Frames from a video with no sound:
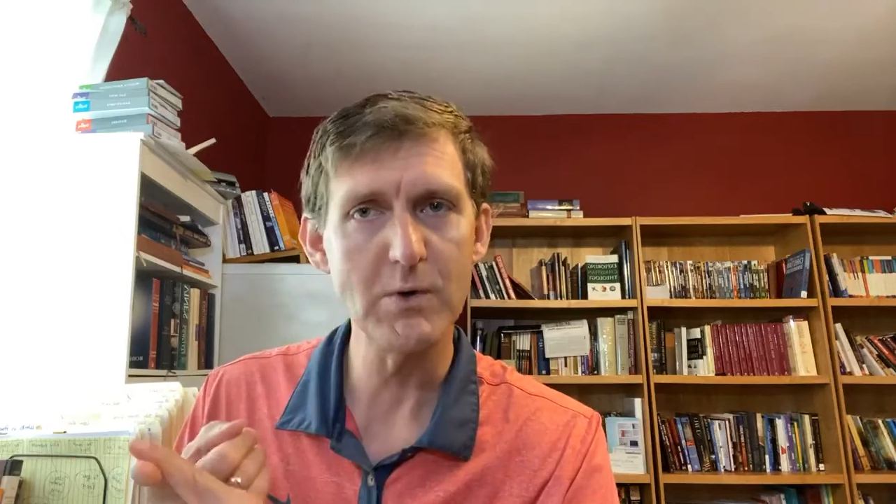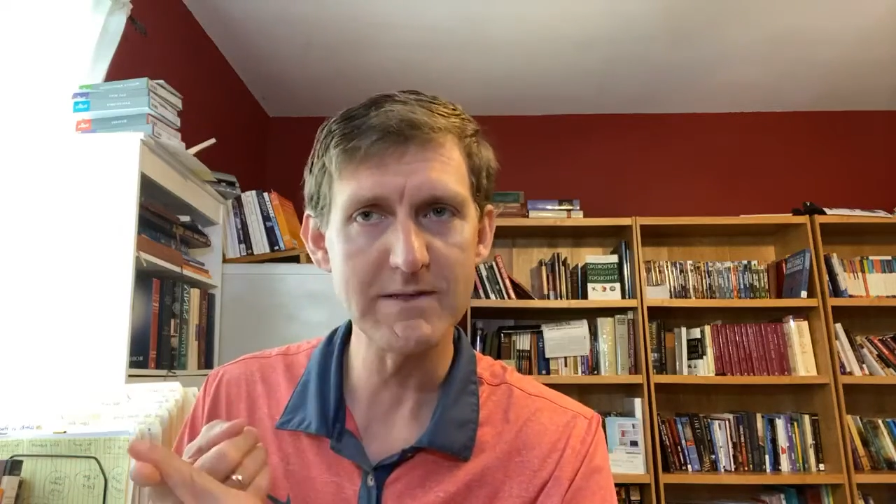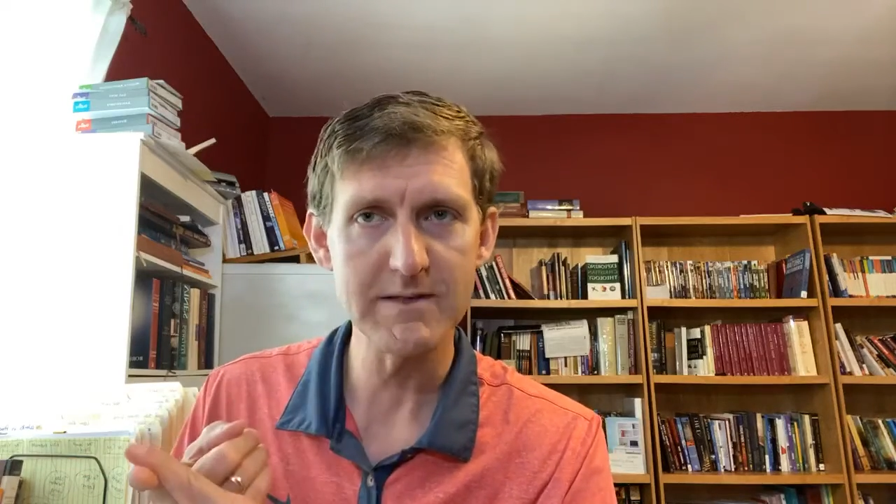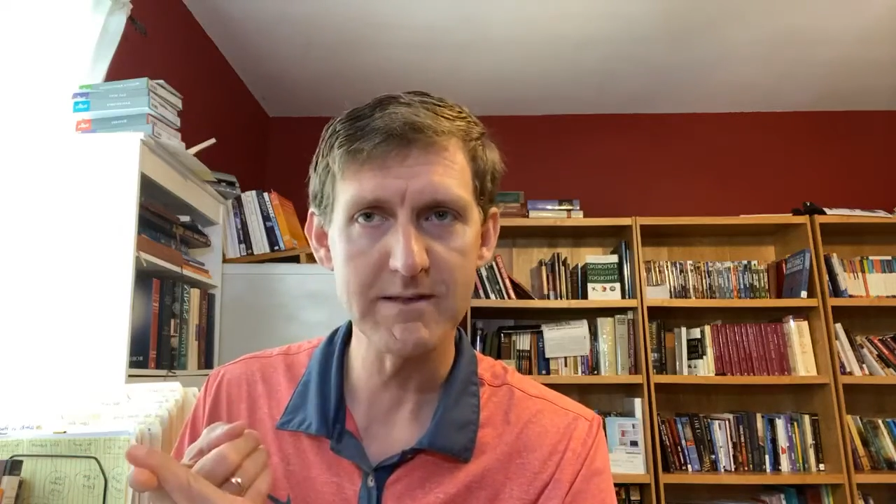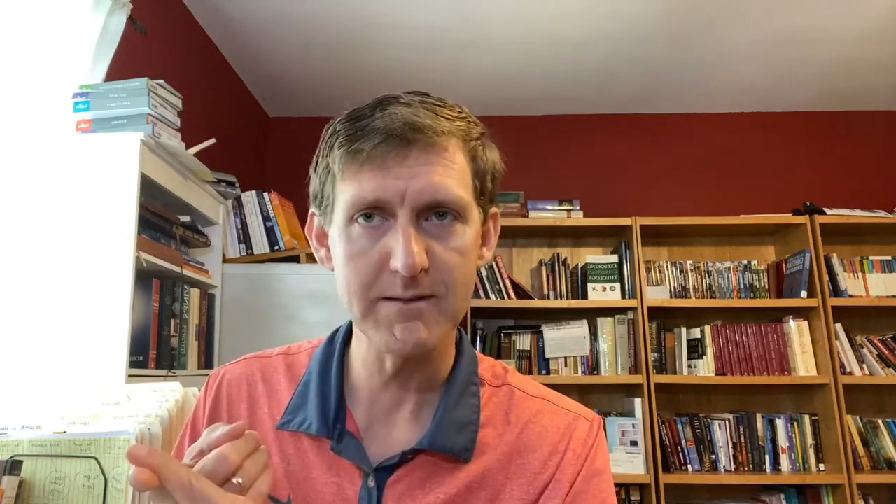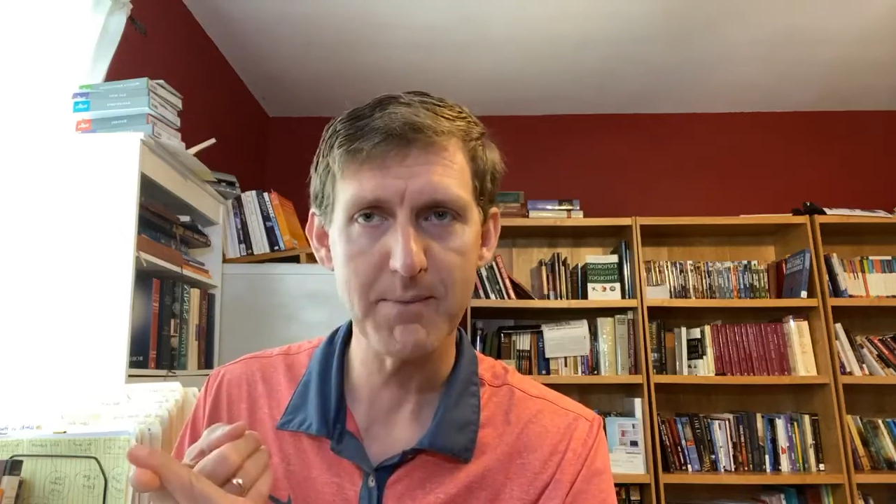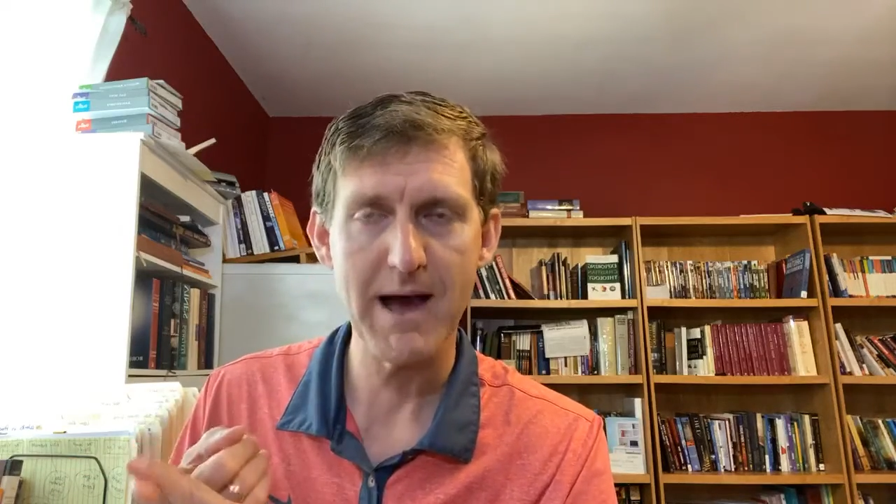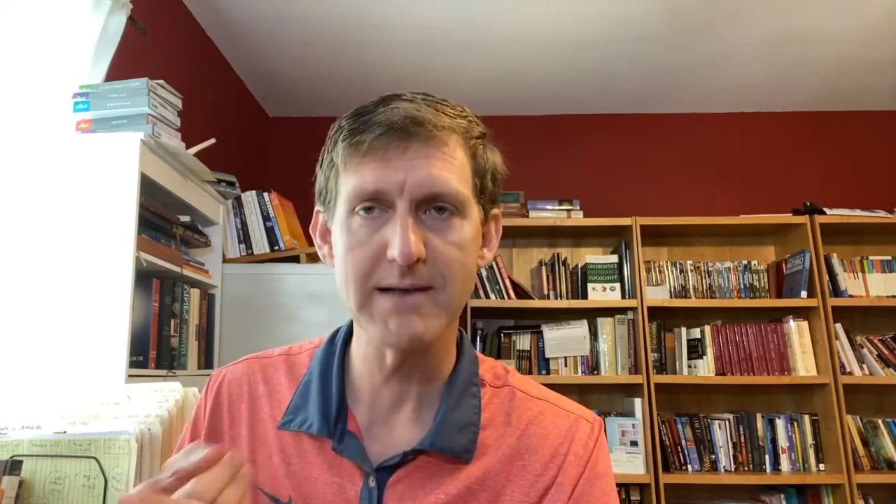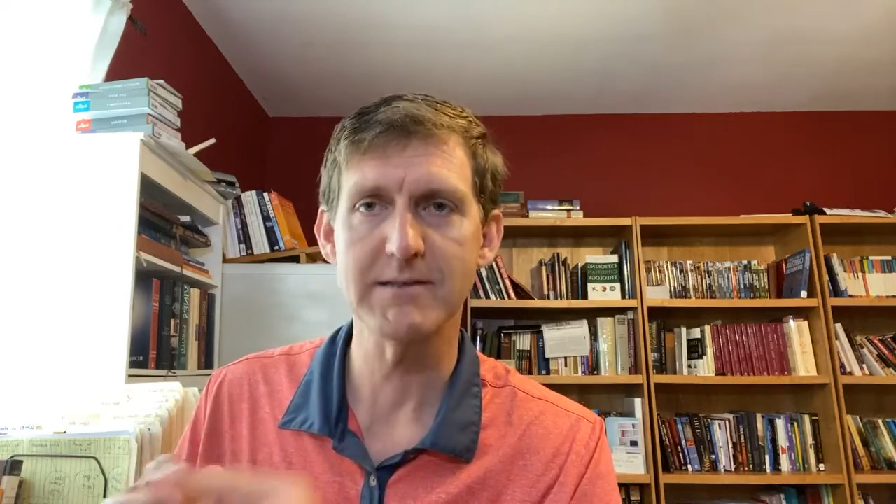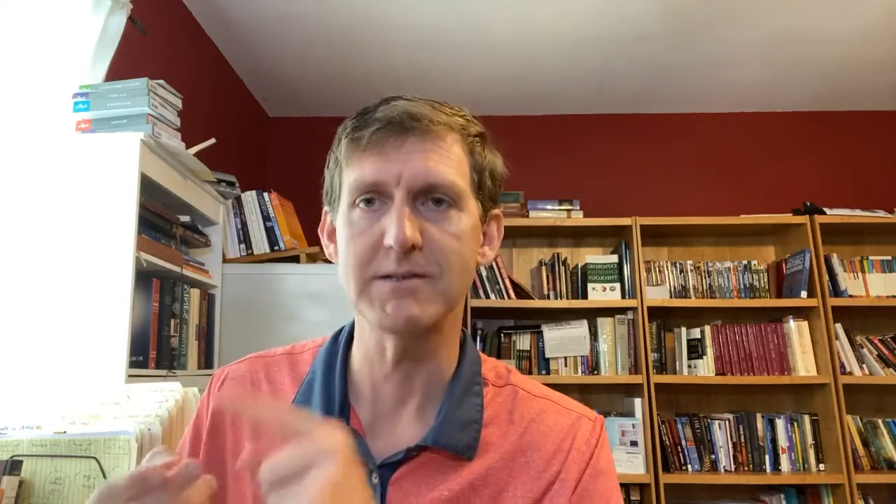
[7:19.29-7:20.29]
is in the
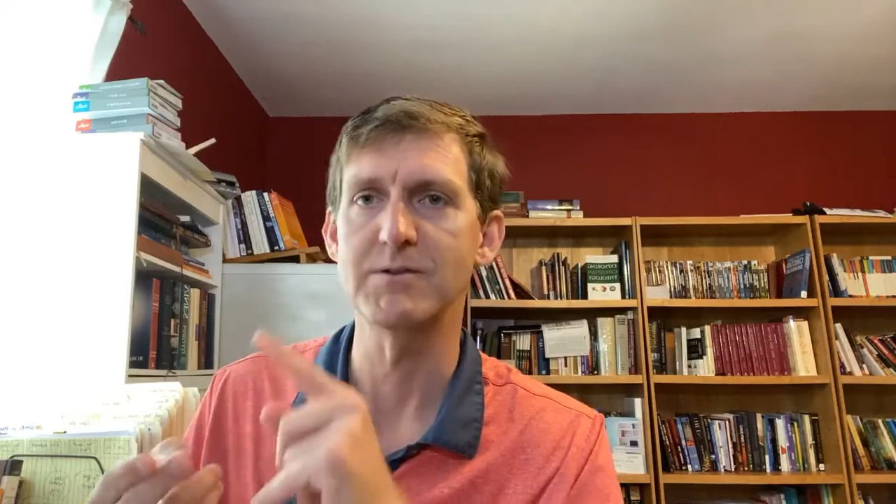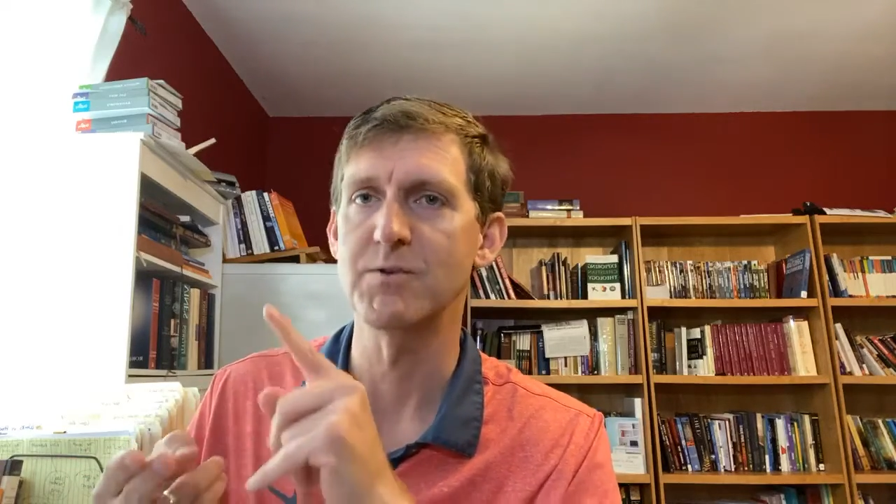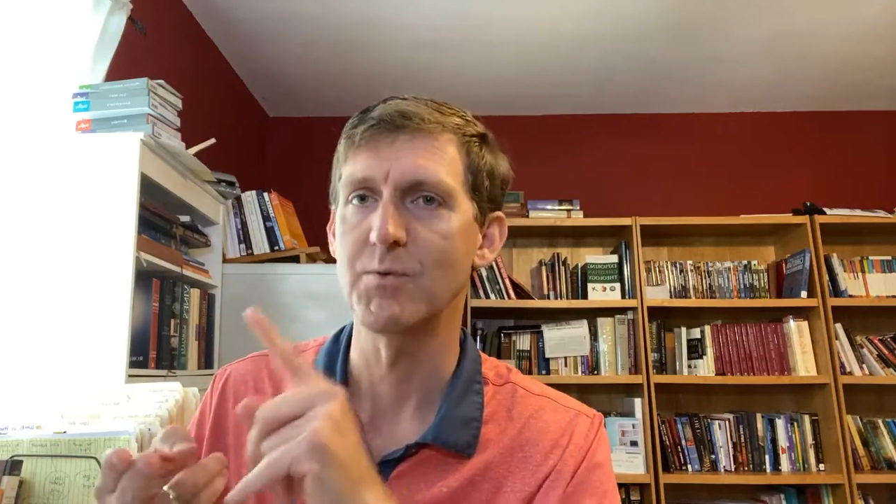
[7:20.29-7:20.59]
passage?